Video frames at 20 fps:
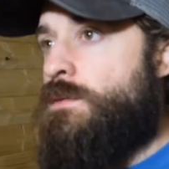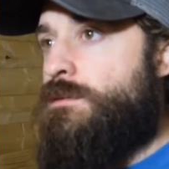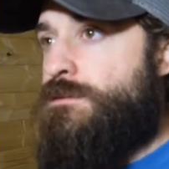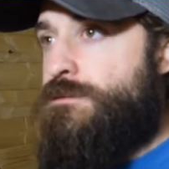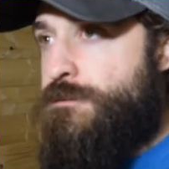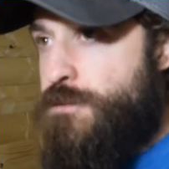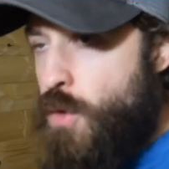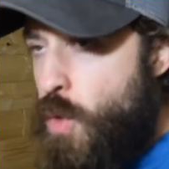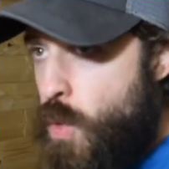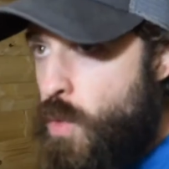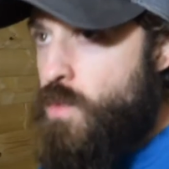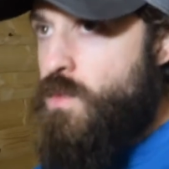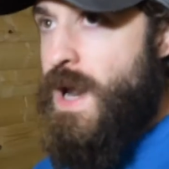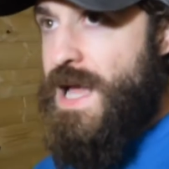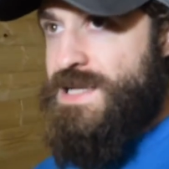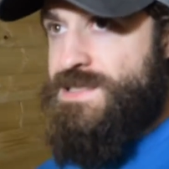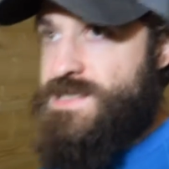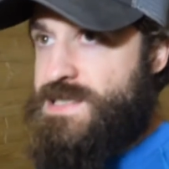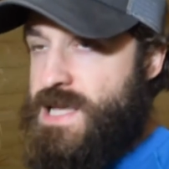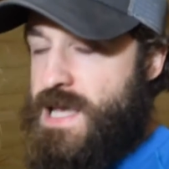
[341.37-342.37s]
full
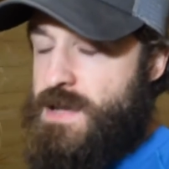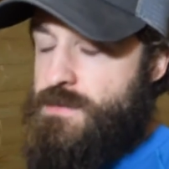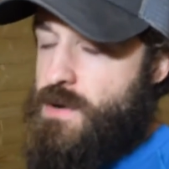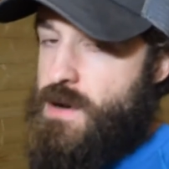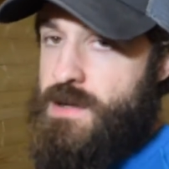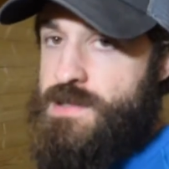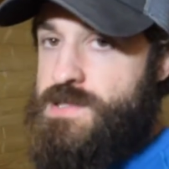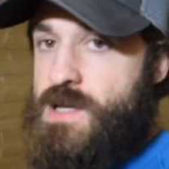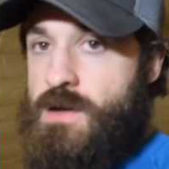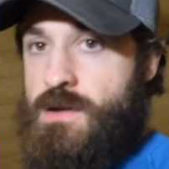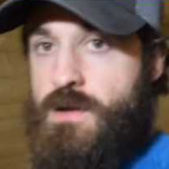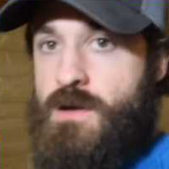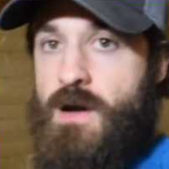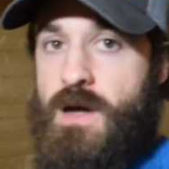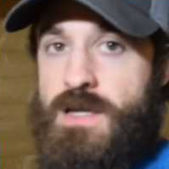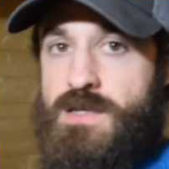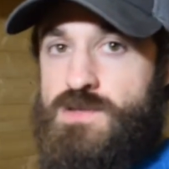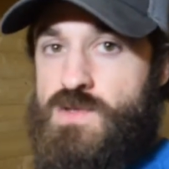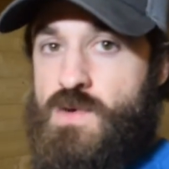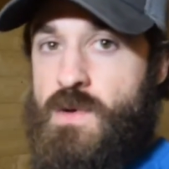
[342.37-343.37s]
rest day where I don't
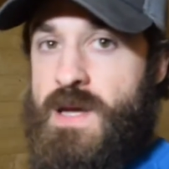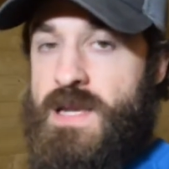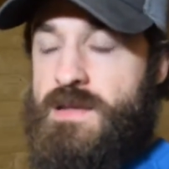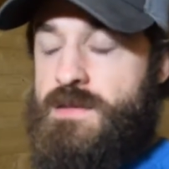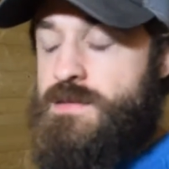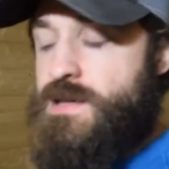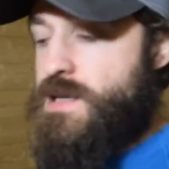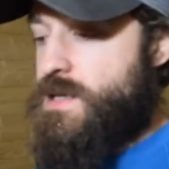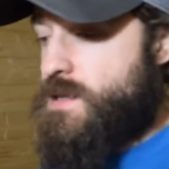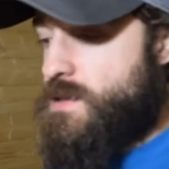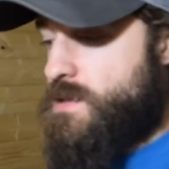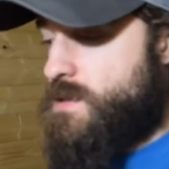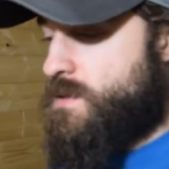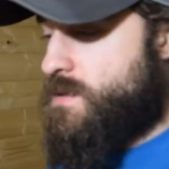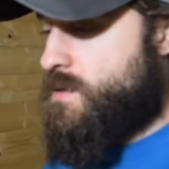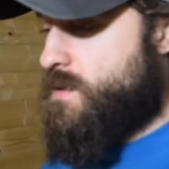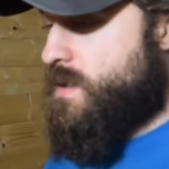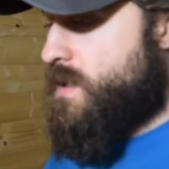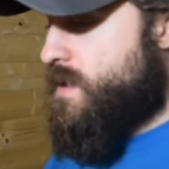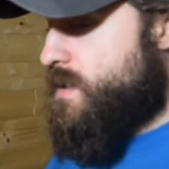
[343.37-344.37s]
kind of do anything
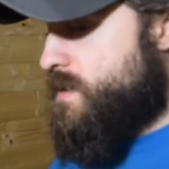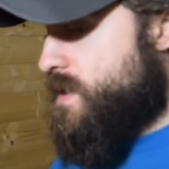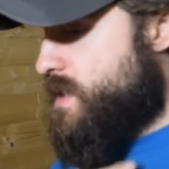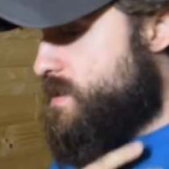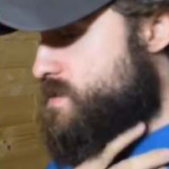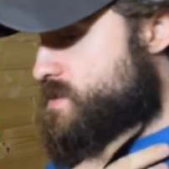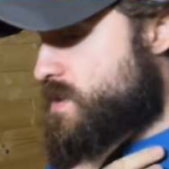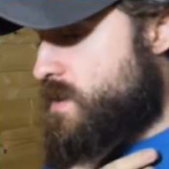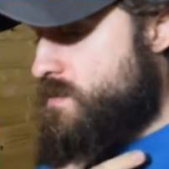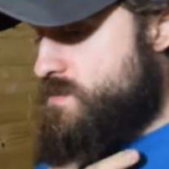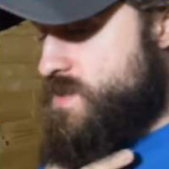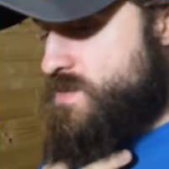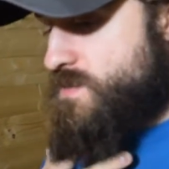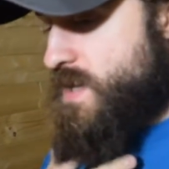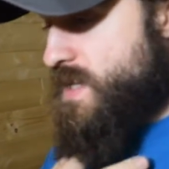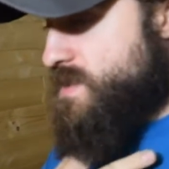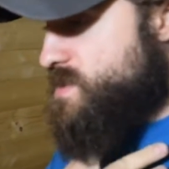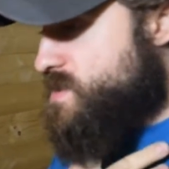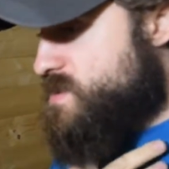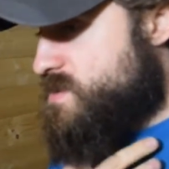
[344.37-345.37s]
in terms of
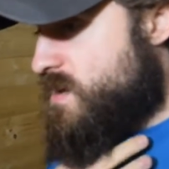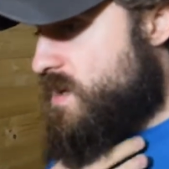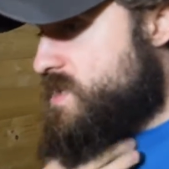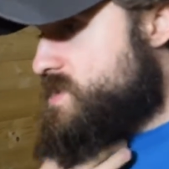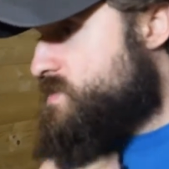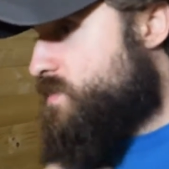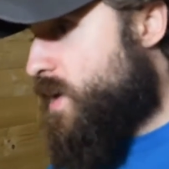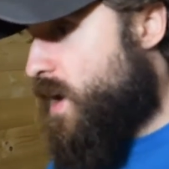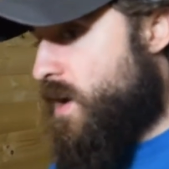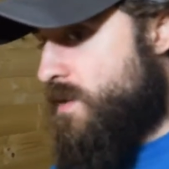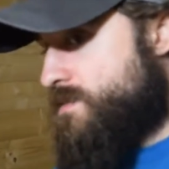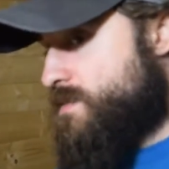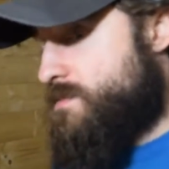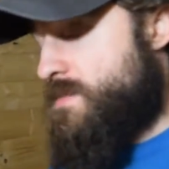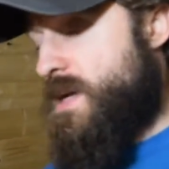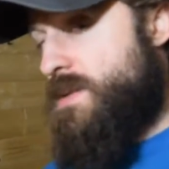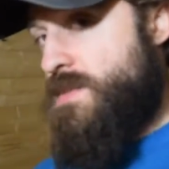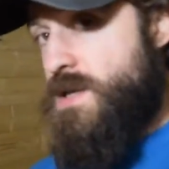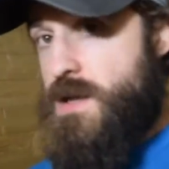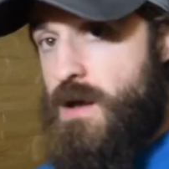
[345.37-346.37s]
exercise apart from
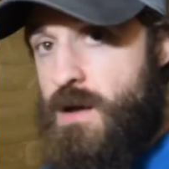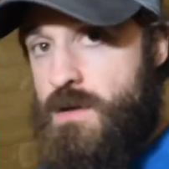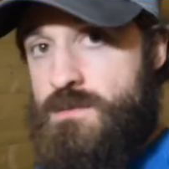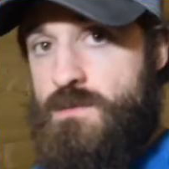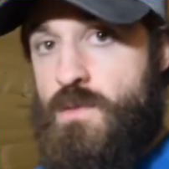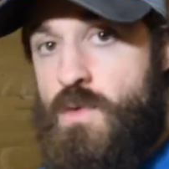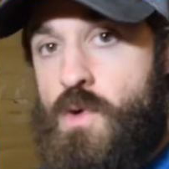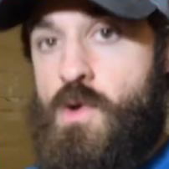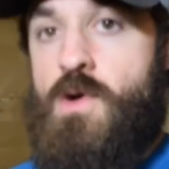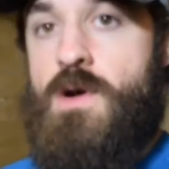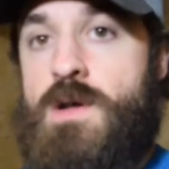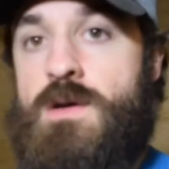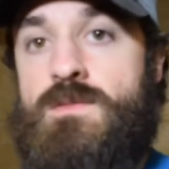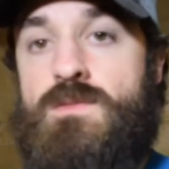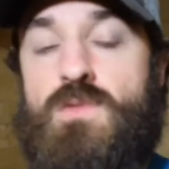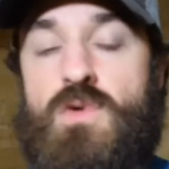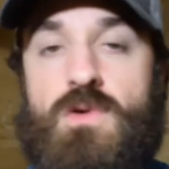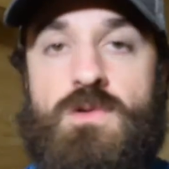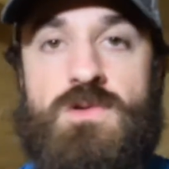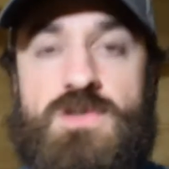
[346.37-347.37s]
maybe go and walk
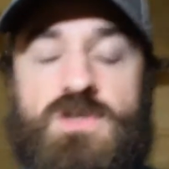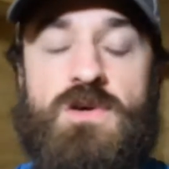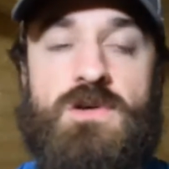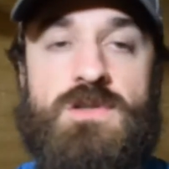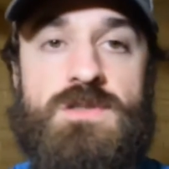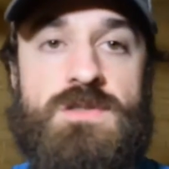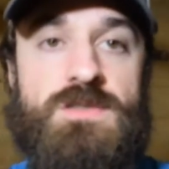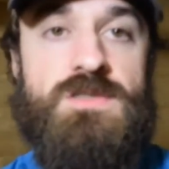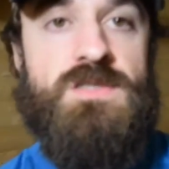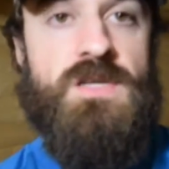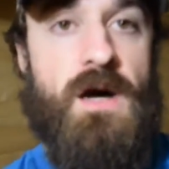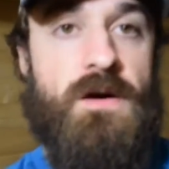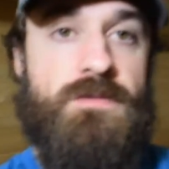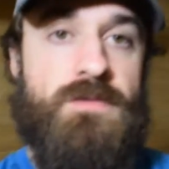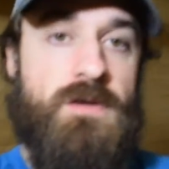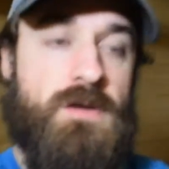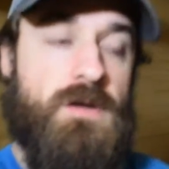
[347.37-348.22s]
the dogs and stuff